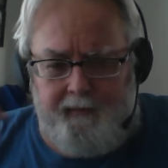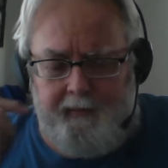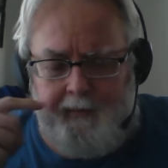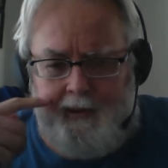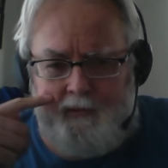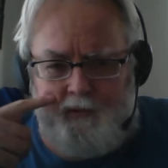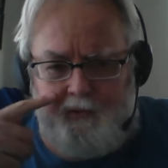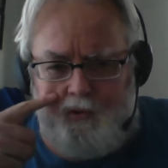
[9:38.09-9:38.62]

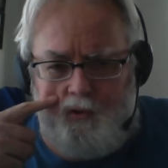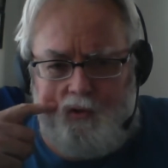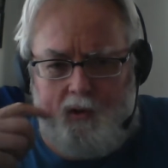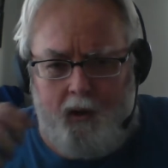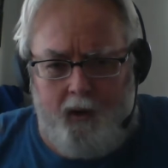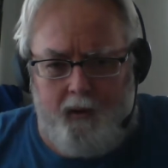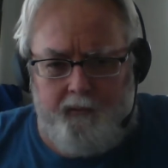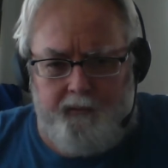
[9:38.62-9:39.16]
Imagine two
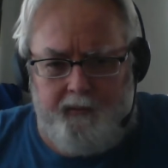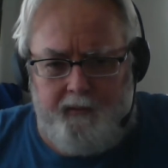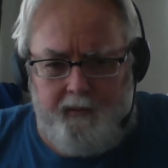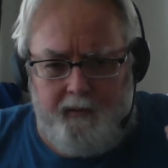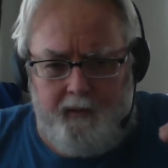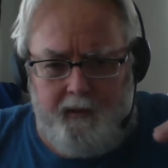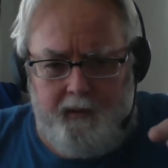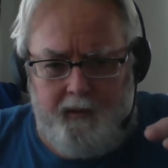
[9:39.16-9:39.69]
cars
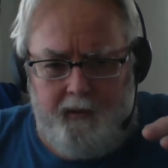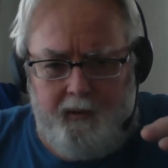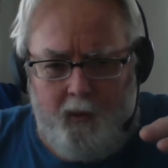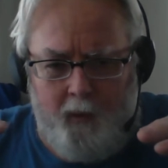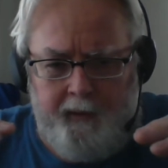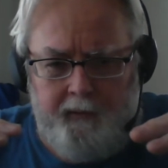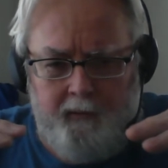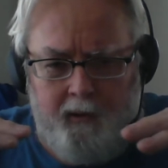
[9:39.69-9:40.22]

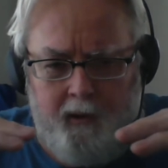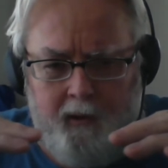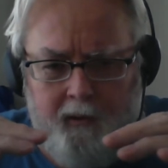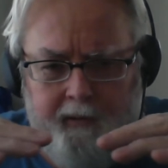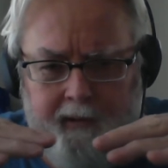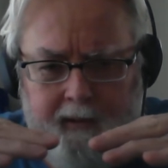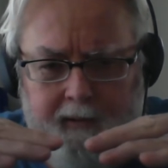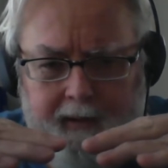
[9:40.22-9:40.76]
going along
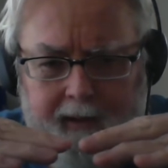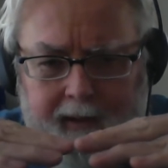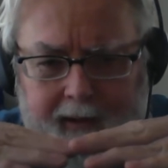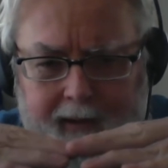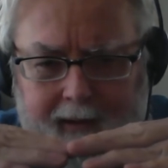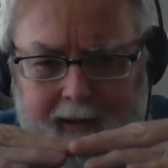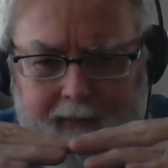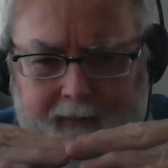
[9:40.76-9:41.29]
and they hit
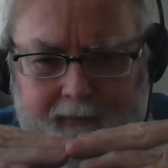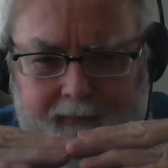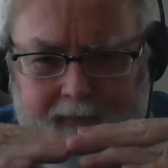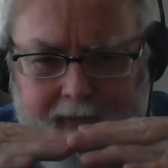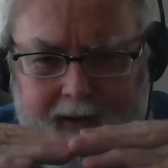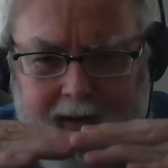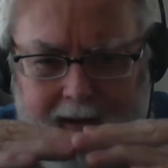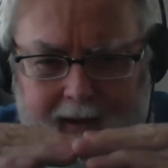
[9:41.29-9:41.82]

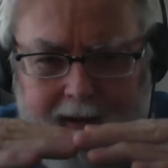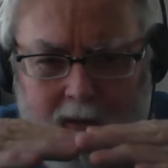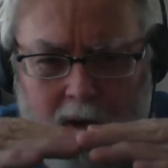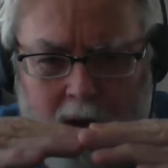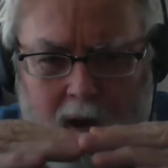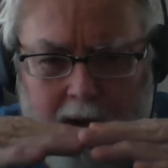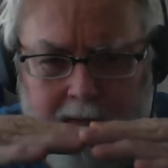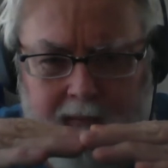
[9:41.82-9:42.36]
head
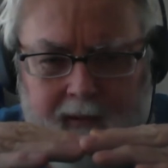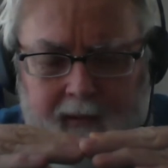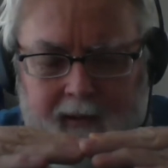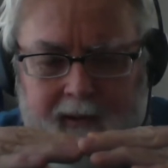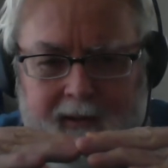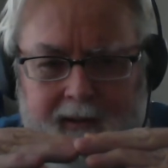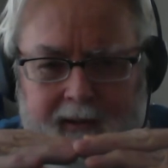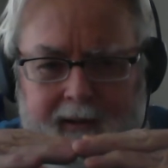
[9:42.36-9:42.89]
on,
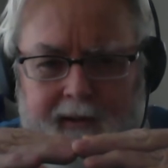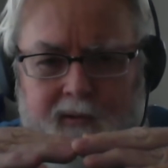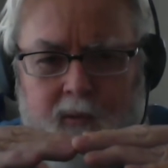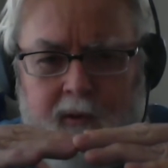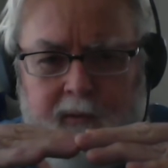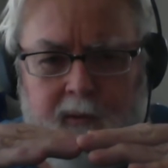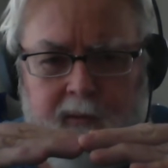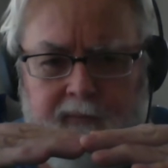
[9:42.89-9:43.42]
each
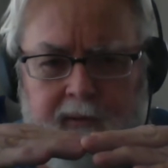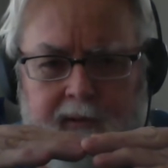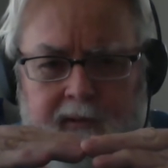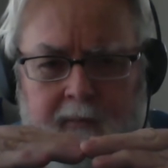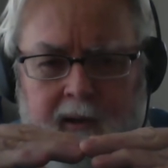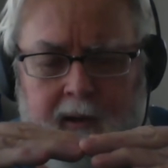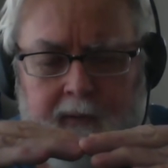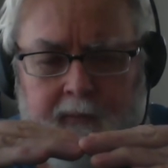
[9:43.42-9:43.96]
one doing 50
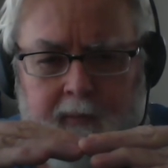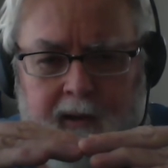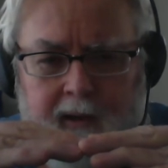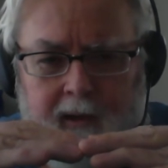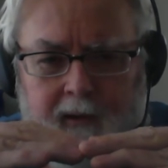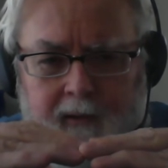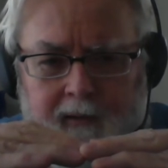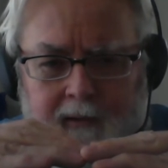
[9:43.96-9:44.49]
miles an
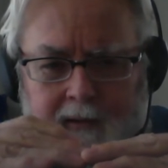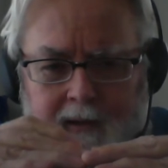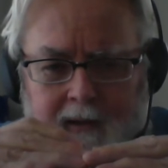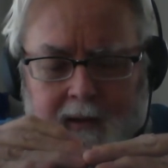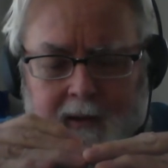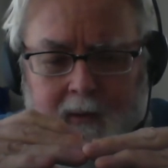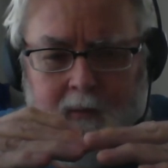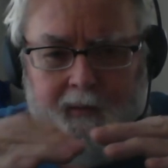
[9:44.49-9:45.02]
hour.
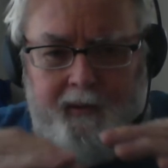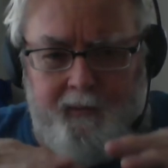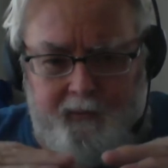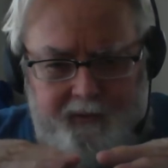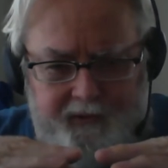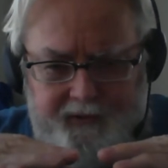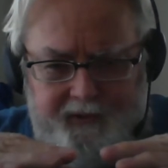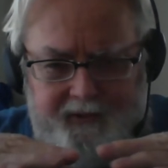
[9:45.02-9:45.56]
Well, they don't
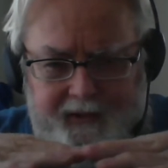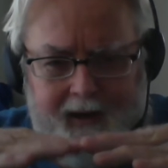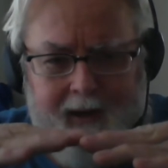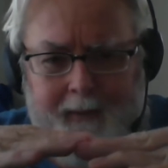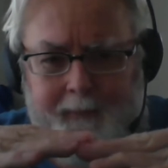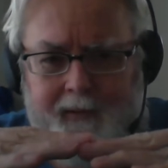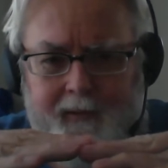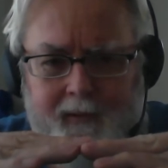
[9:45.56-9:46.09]
just
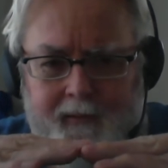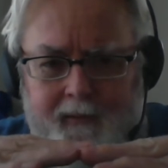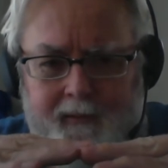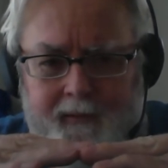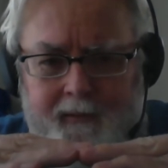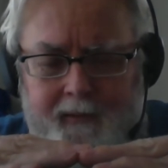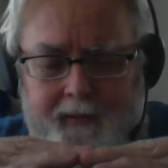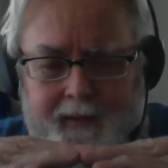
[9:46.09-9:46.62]
stop here.
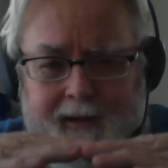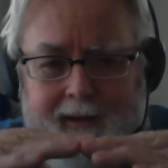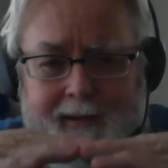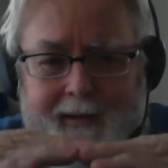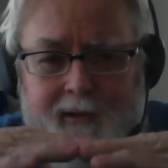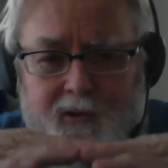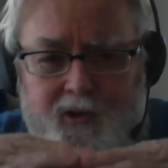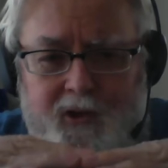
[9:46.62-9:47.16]
That
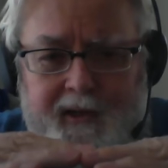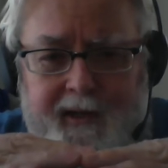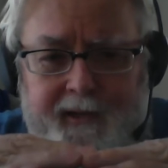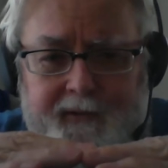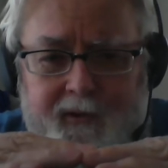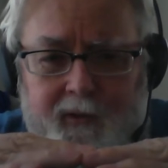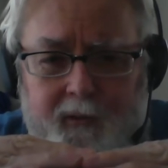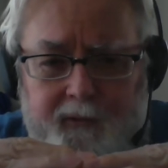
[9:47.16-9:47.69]
energy has
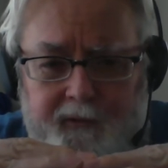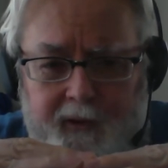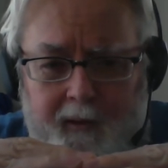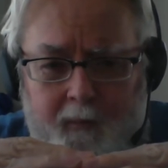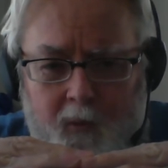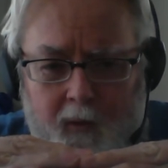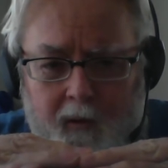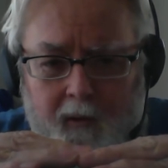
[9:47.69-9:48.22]
to go
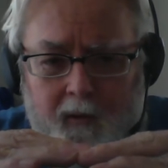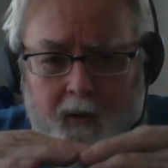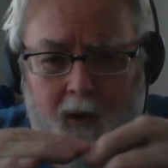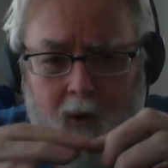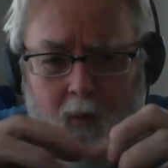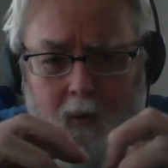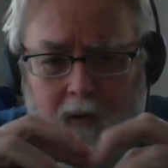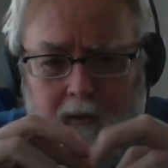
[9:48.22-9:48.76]
somewhere.
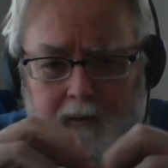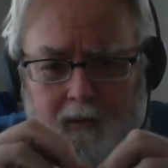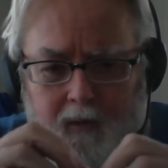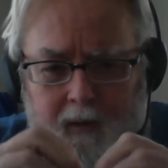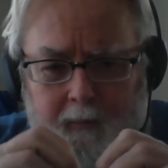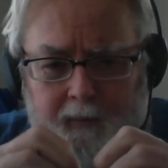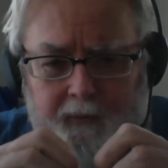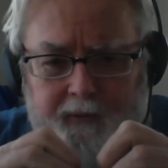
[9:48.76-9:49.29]
Well, it
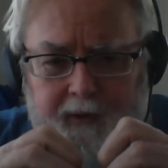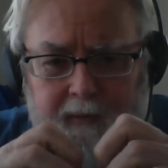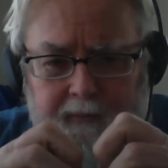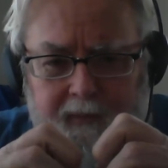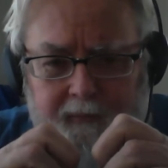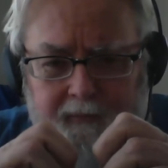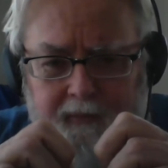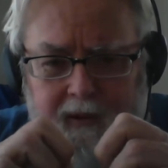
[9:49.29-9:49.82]
crumples up
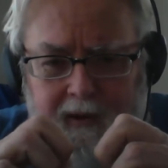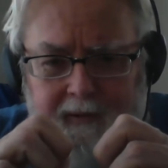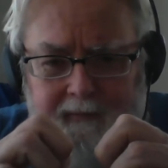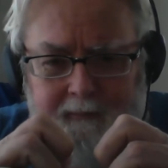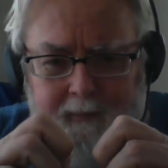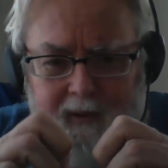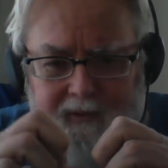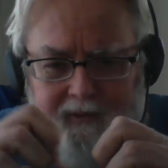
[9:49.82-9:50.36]
the
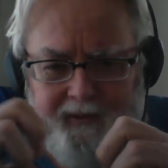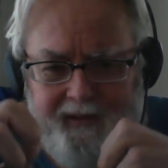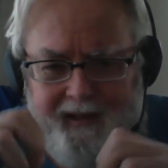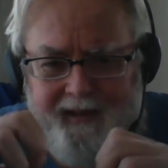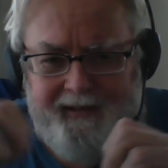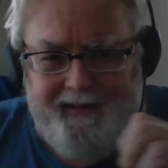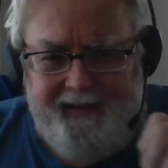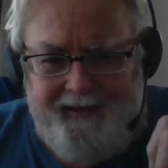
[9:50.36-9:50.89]
front, pushes the
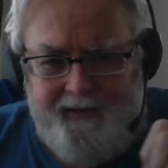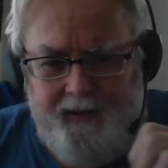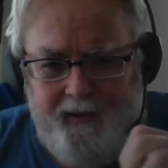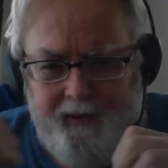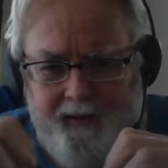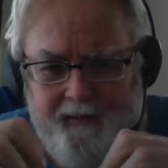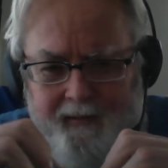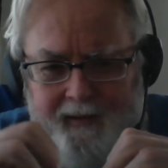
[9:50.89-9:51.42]
engine into
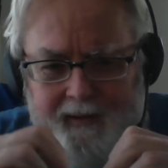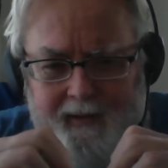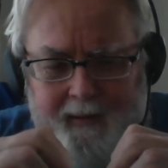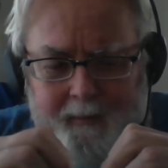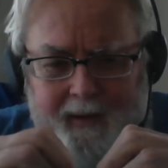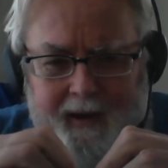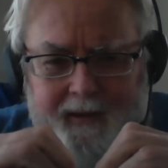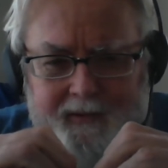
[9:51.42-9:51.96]
the
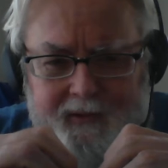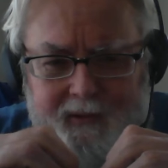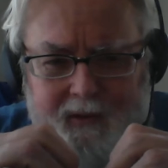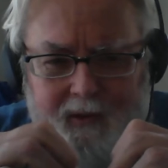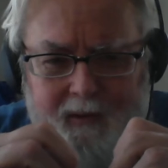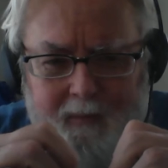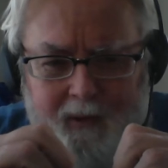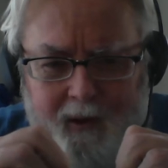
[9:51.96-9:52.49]
passenger
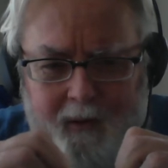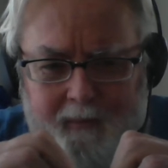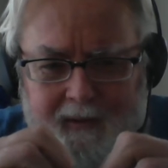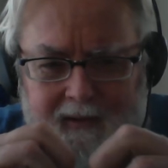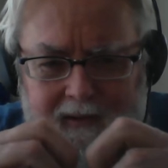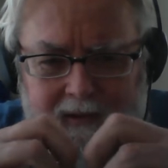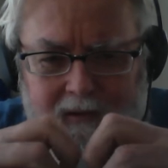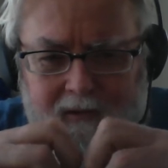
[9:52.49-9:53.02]

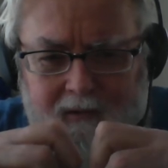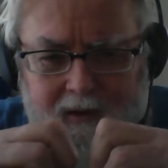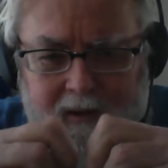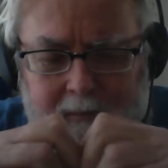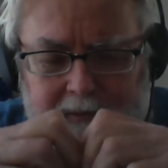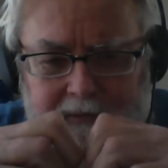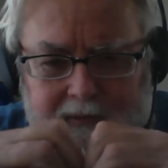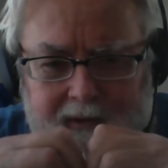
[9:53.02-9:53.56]
compartment, it all
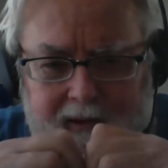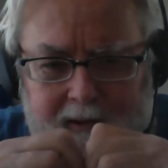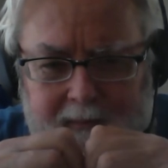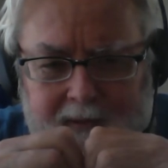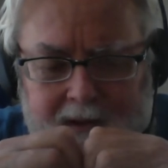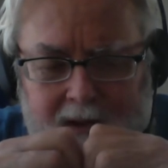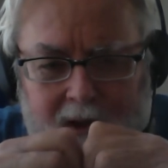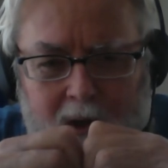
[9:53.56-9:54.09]
crumples up.
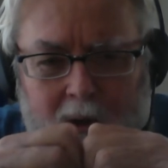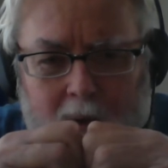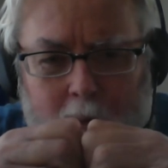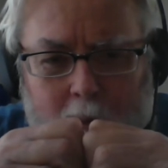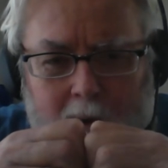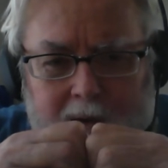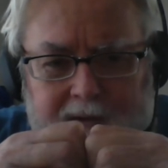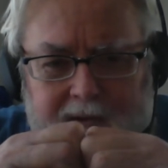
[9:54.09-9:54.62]

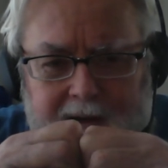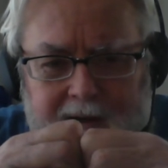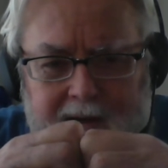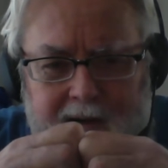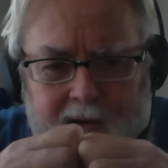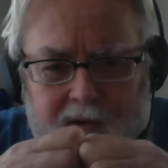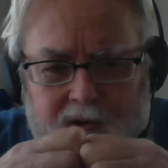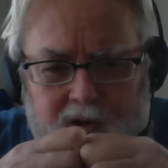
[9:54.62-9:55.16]
Where does that
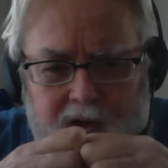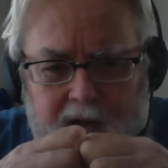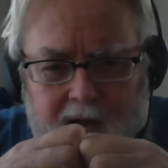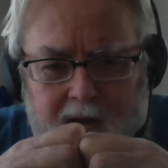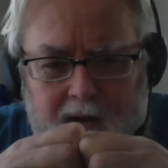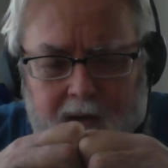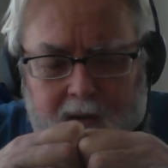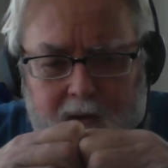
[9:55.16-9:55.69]
energy
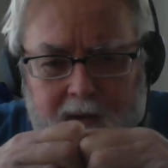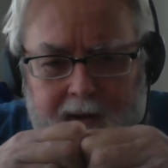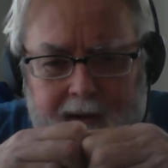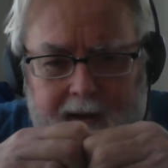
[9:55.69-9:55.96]
go?